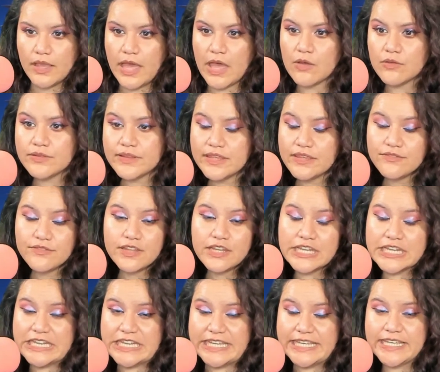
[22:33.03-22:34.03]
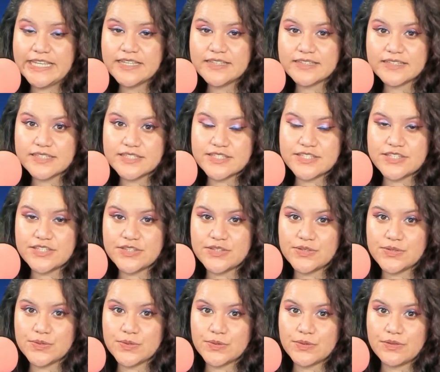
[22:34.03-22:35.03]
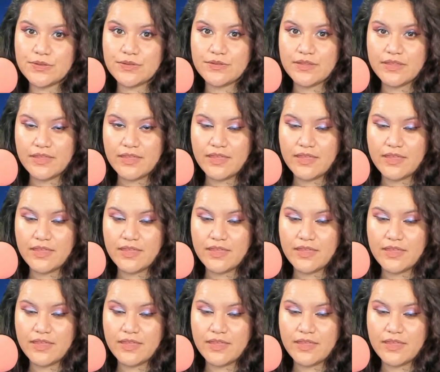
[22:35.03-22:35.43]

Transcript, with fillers: I'll leave a link to